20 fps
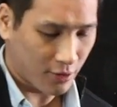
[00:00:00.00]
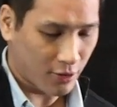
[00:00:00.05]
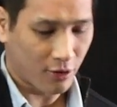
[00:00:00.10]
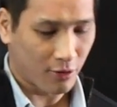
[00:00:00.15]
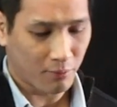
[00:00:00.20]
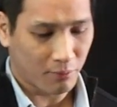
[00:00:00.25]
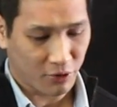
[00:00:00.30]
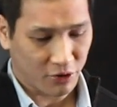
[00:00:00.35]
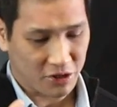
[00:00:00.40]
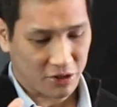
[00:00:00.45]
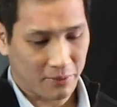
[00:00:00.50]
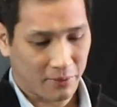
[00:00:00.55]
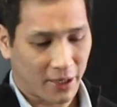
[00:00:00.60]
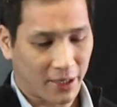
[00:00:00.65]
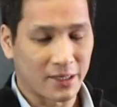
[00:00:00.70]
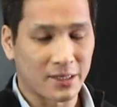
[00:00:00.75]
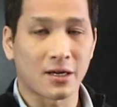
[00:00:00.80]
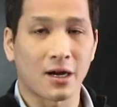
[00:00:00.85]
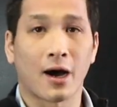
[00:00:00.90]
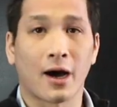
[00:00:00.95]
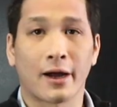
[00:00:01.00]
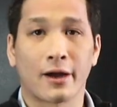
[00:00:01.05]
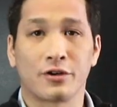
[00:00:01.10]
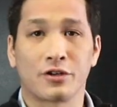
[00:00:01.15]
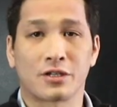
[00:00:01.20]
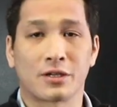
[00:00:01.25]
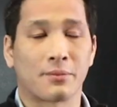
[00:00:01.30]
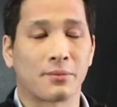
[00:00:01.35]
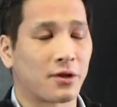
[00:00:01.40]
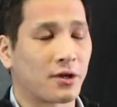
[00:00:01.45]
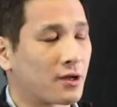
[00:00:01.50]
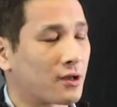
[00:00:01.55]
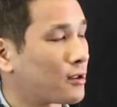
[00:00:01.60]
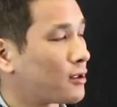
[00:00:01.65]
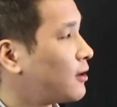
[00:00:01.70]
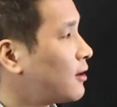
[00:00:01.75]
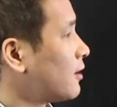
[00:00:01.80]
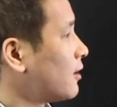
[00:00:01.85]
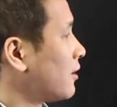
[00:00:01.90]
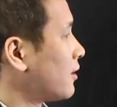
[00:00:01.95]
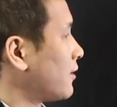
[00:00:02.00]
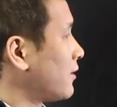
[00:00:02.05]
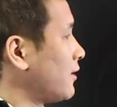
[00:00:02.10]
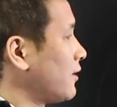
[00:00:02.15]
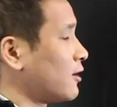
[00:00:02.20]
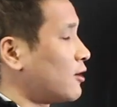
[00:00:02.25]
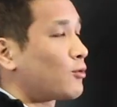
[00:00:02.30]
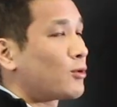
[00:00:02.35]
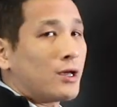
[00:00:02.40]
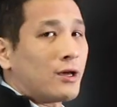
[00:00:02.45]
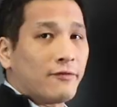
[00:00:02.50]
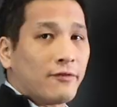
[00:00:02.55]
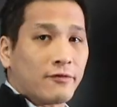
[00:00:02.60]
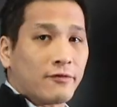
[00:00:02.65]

plus or minus I or something. Here we have